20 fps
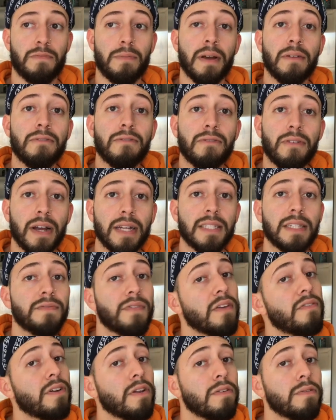And if they
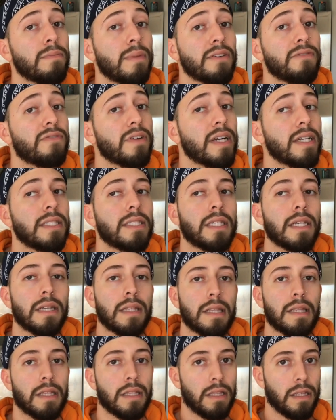fit in with my friends,